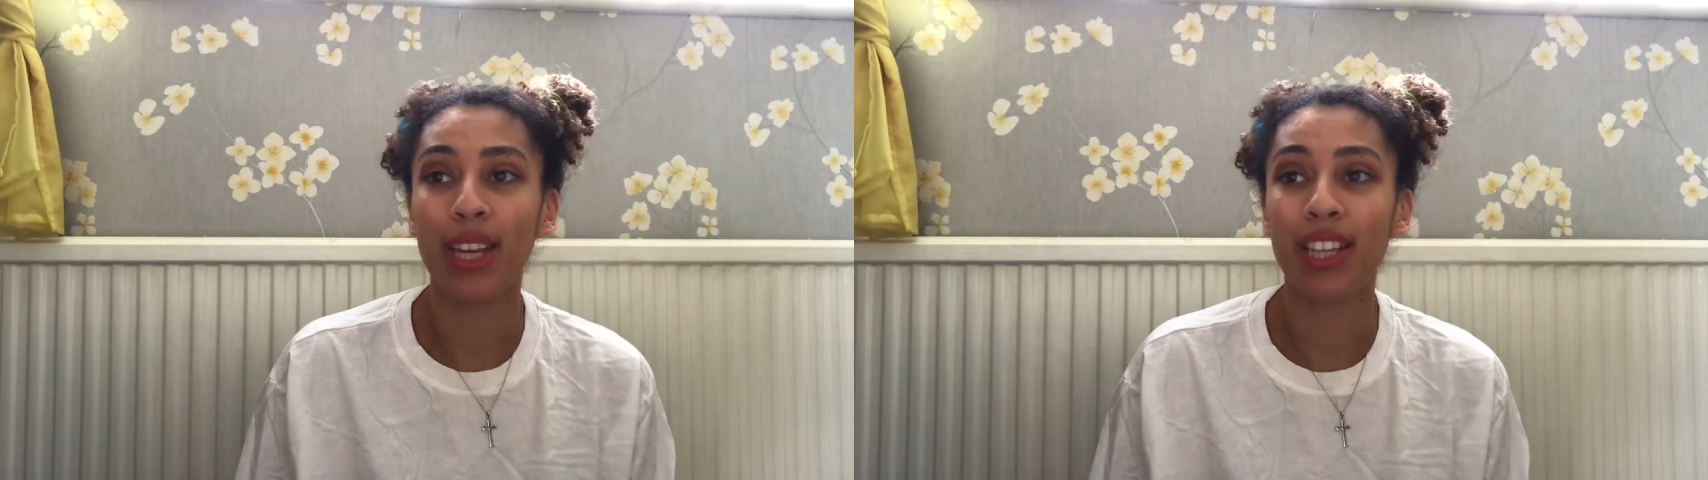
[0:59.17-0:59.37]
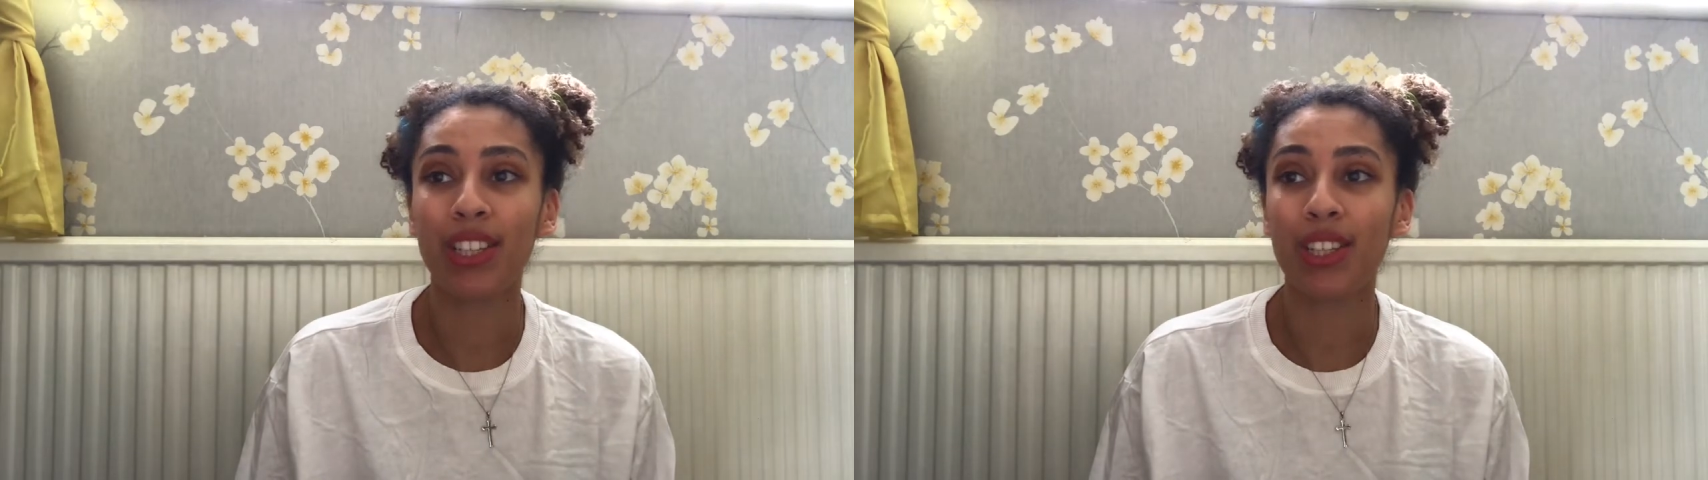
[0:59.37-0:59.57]

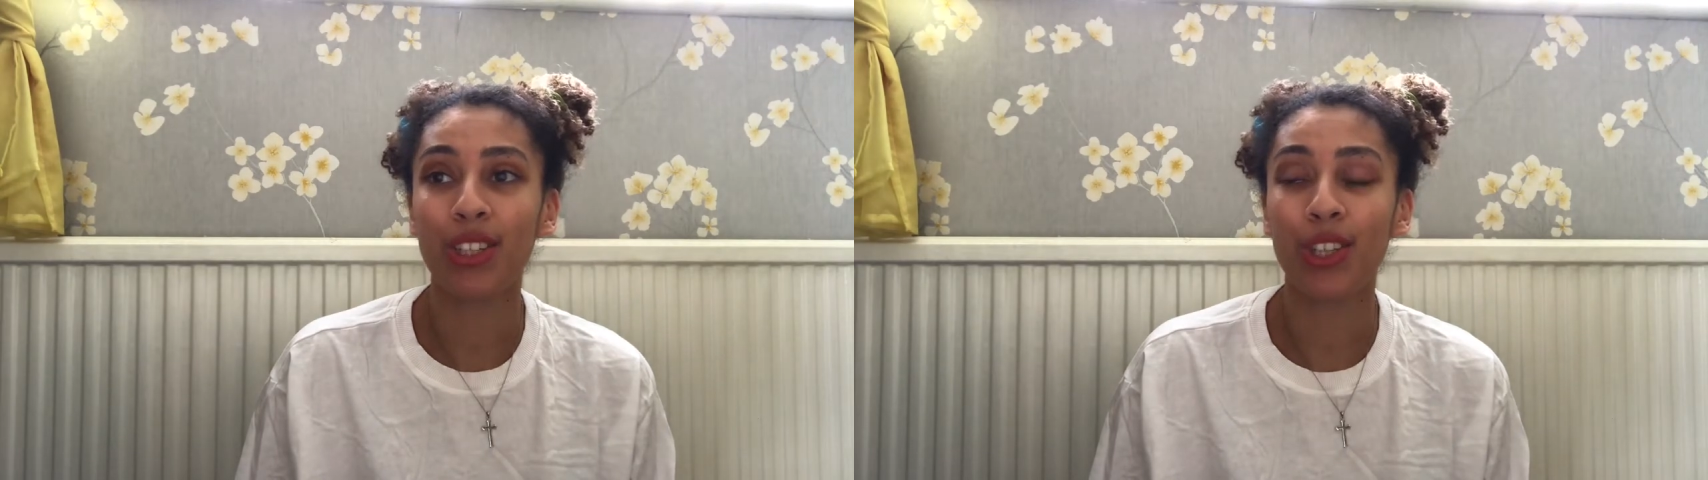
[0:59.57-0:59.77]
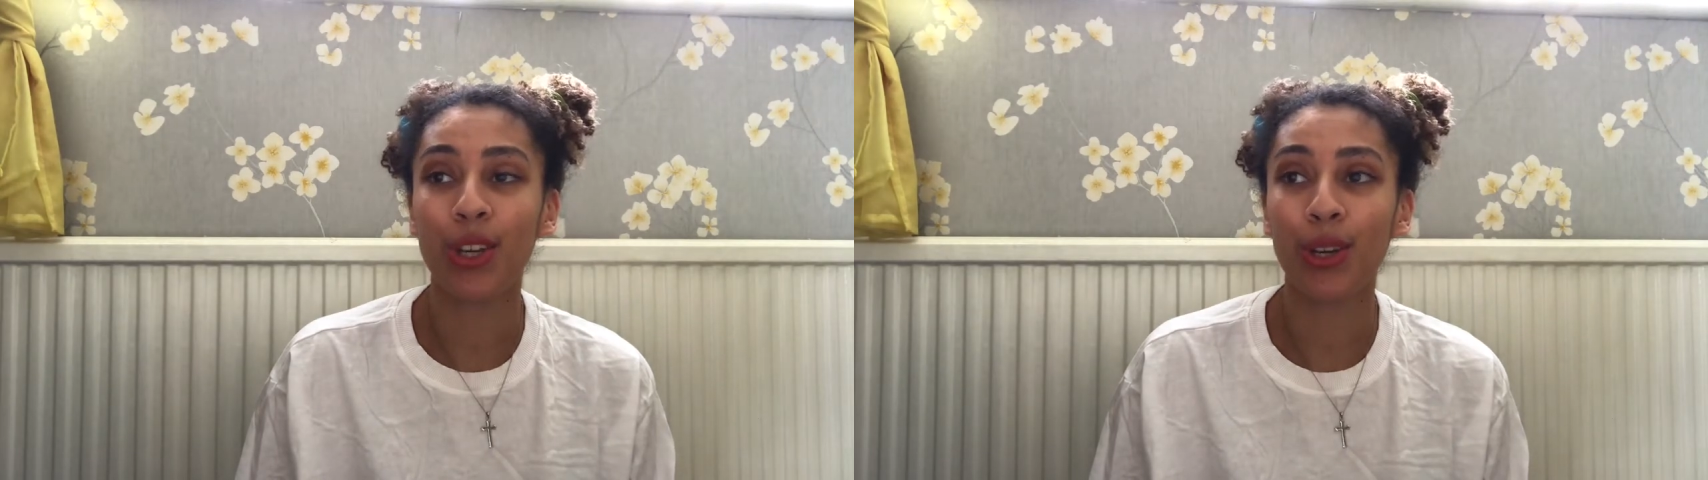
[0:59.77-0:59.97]
is
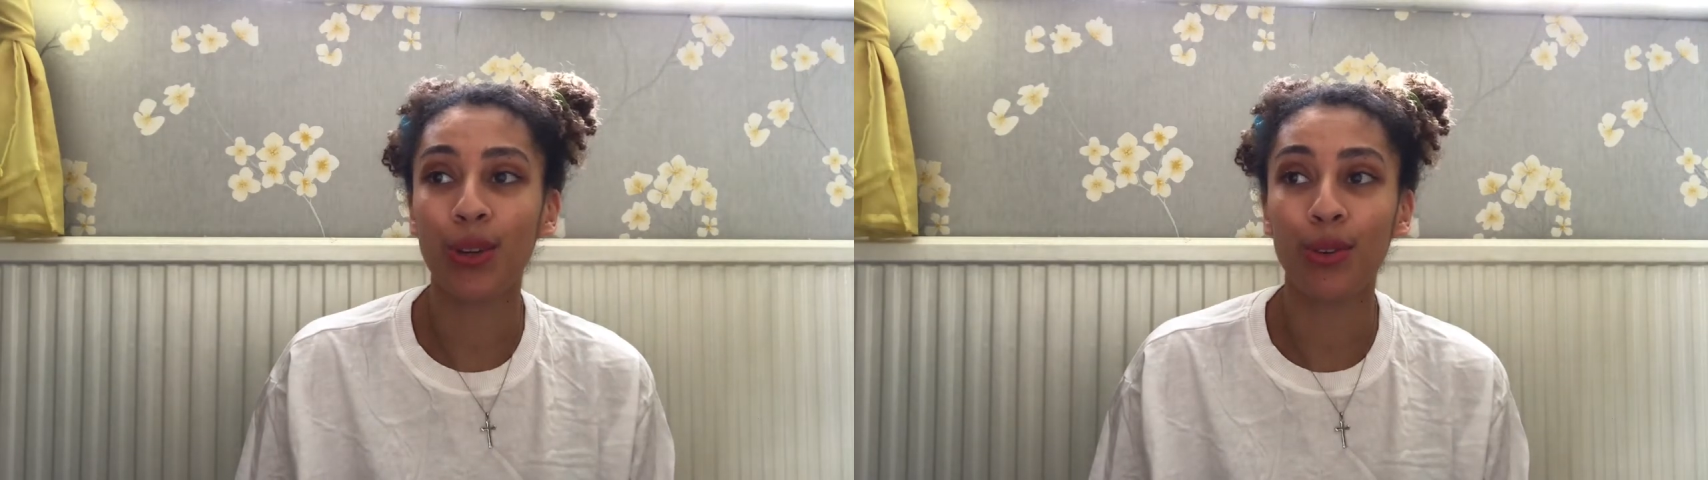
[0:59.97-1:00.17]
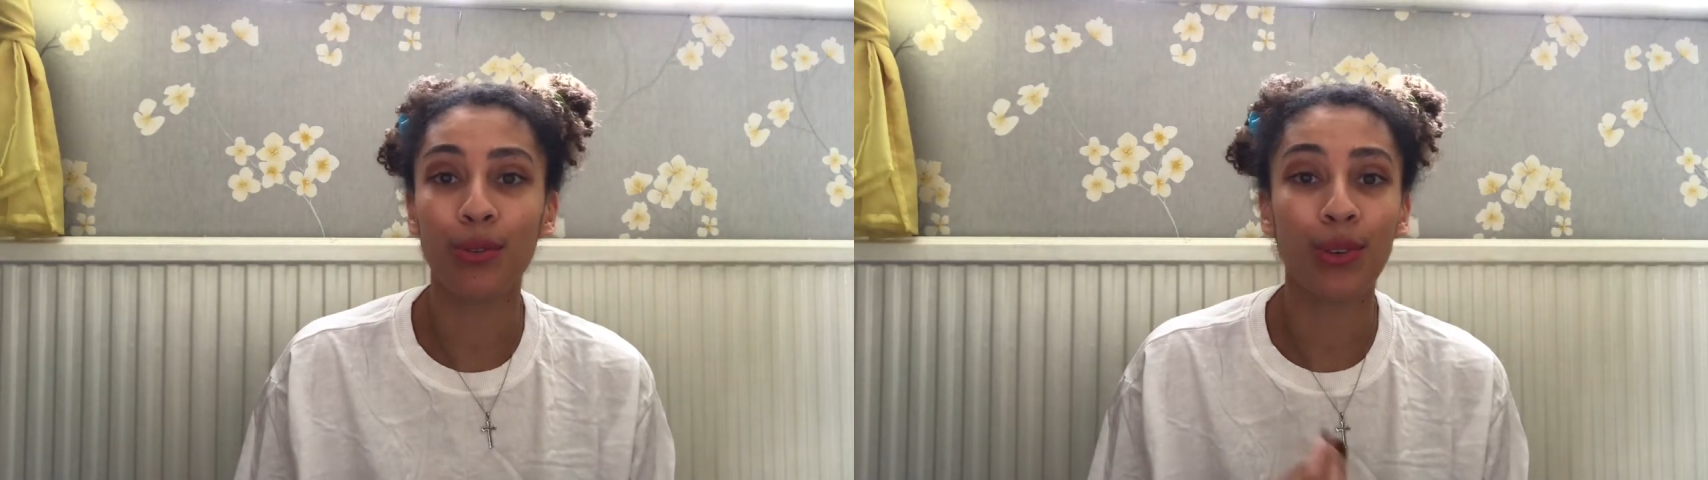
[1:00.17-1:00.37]

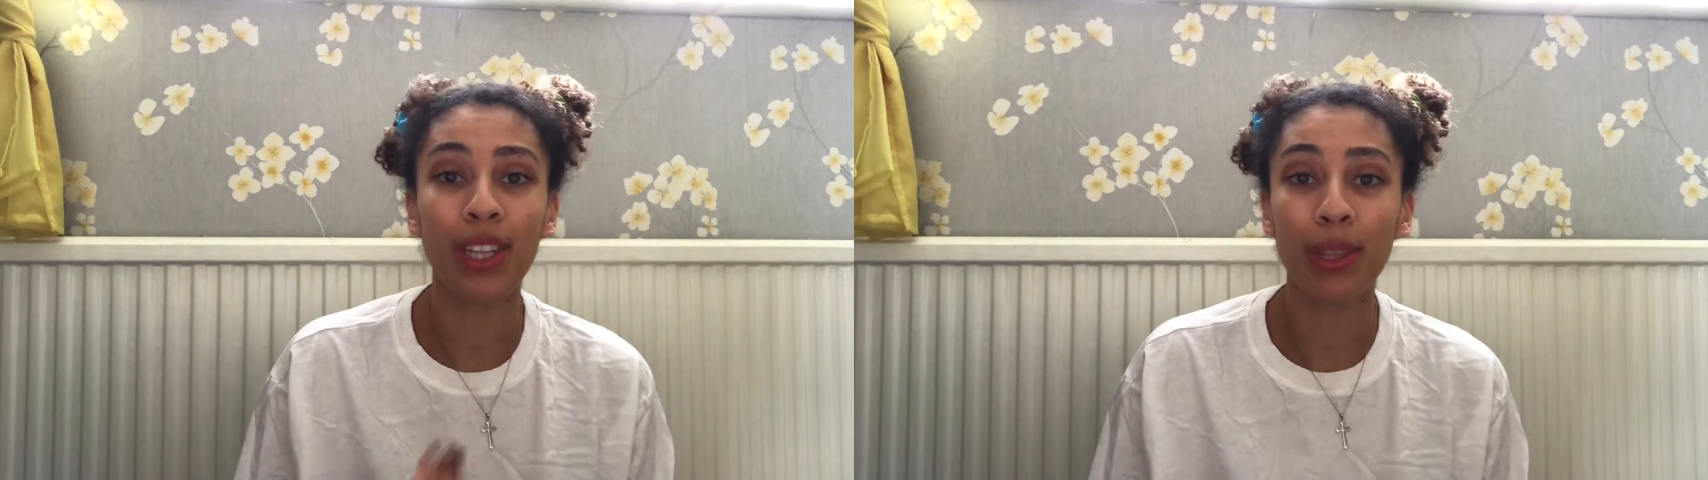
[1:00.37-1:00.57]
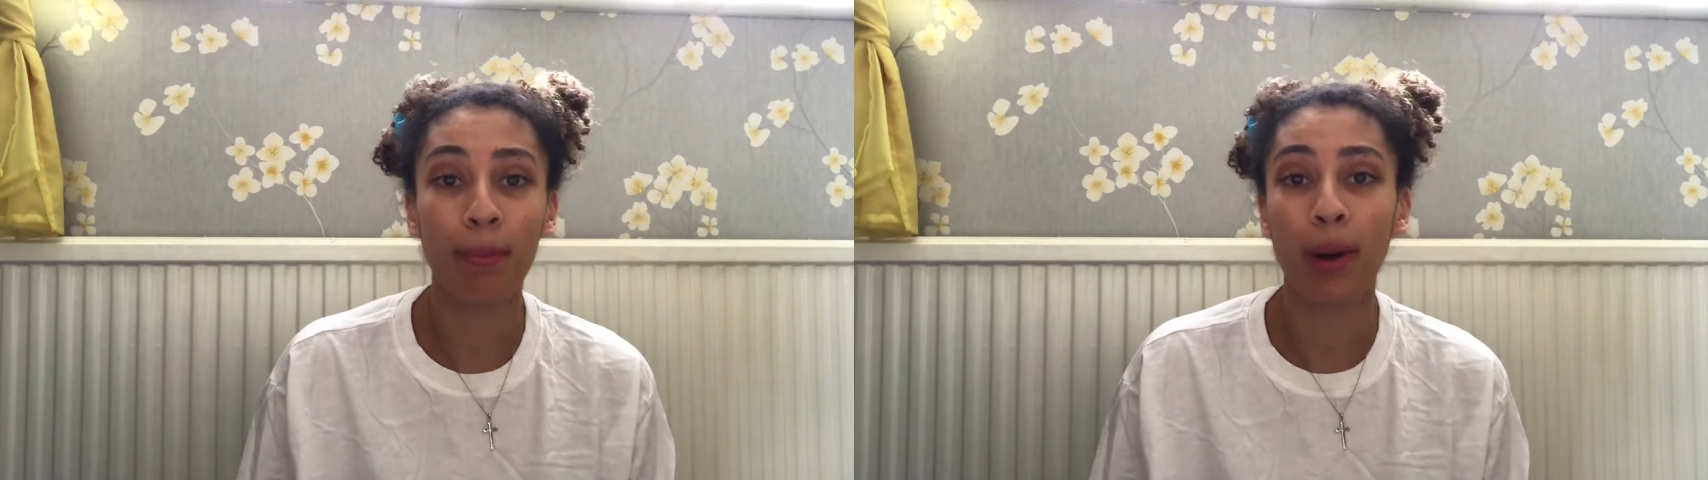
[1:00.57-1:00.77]
to
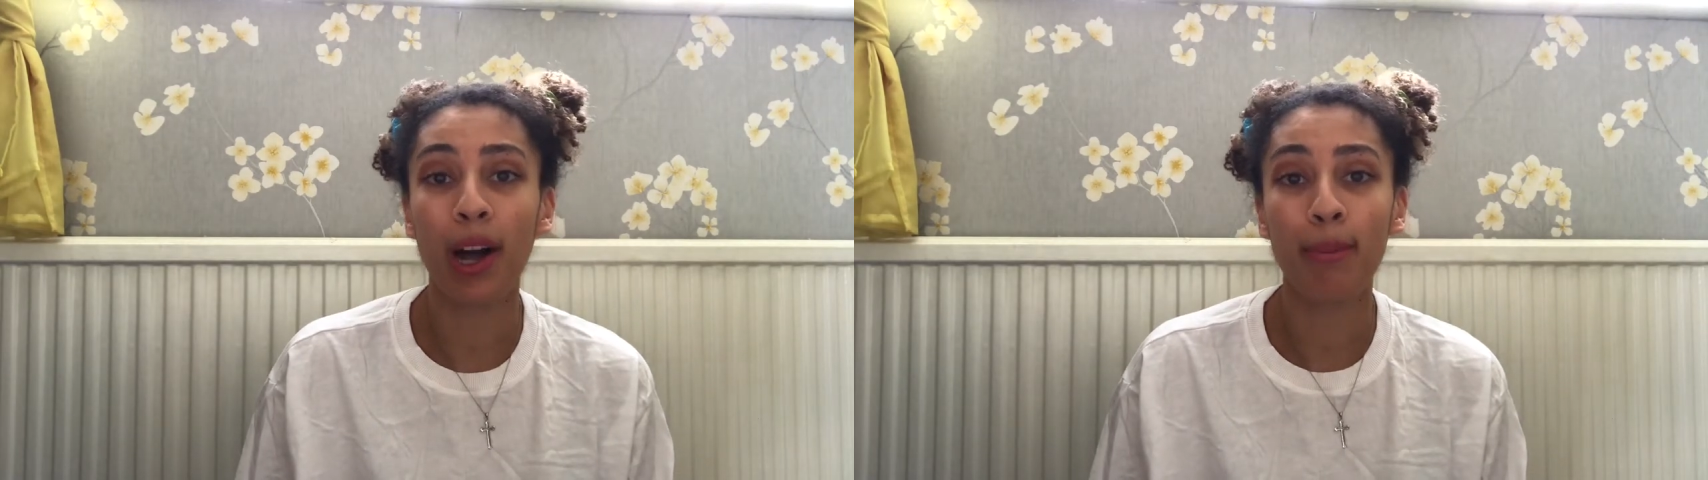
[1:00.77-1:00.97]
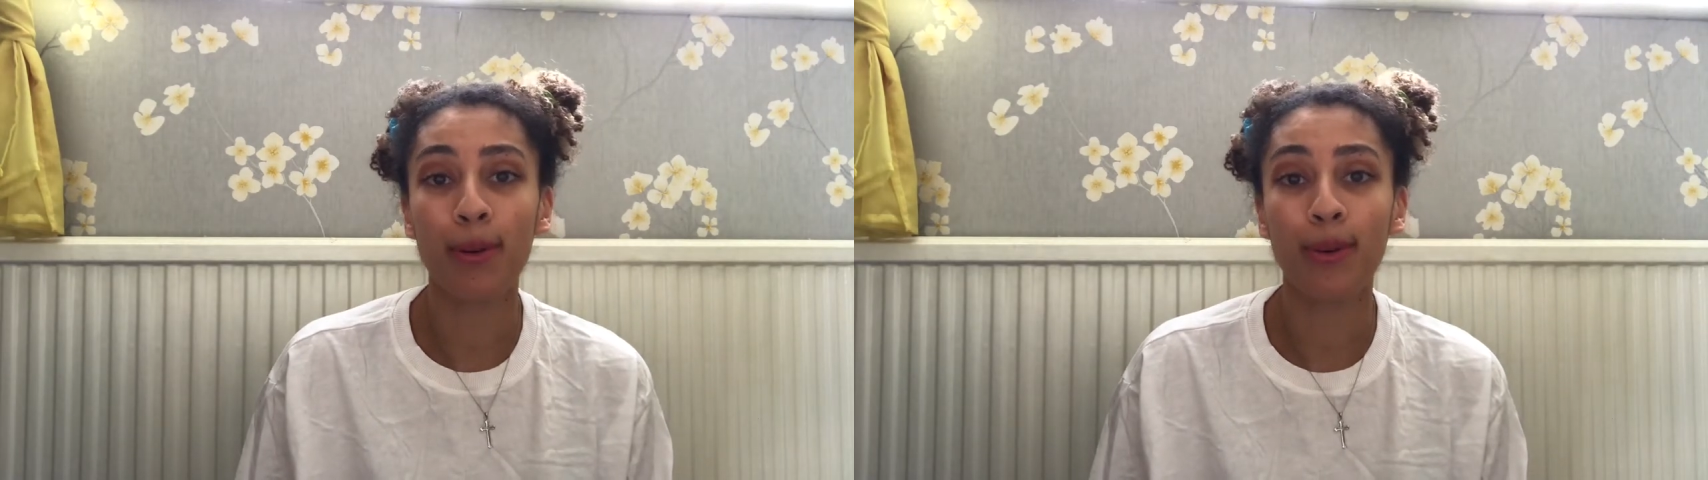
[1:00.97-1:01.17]
read the
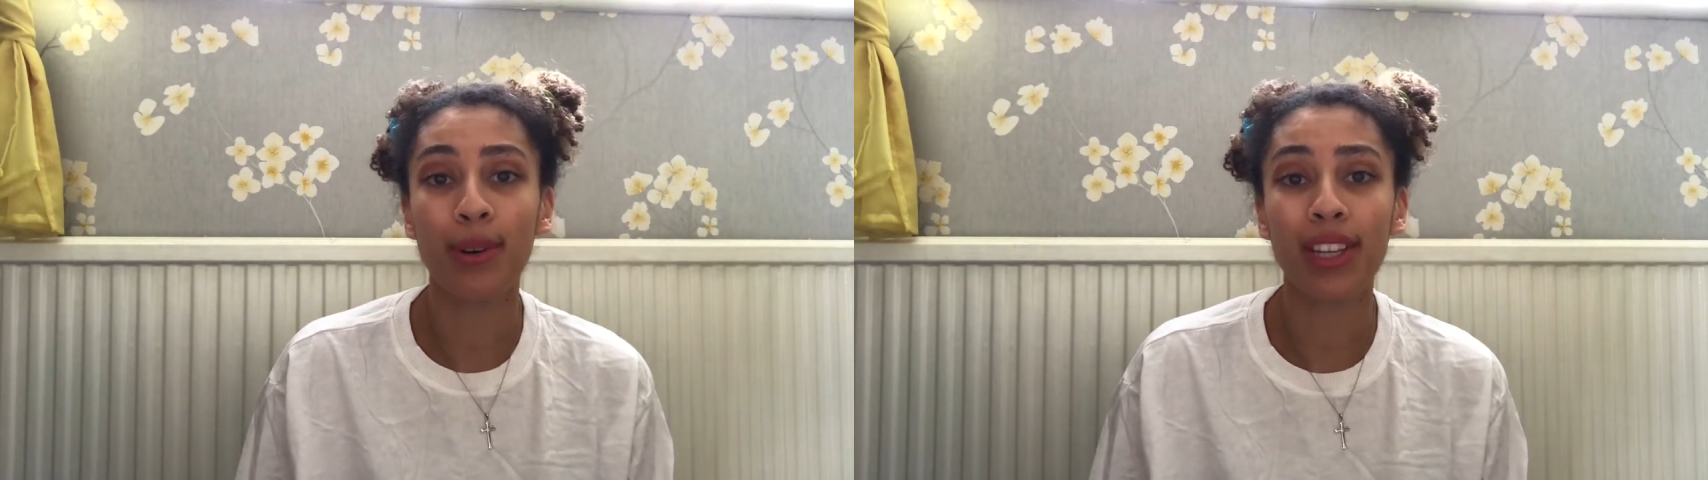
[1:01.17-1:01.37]
Bible,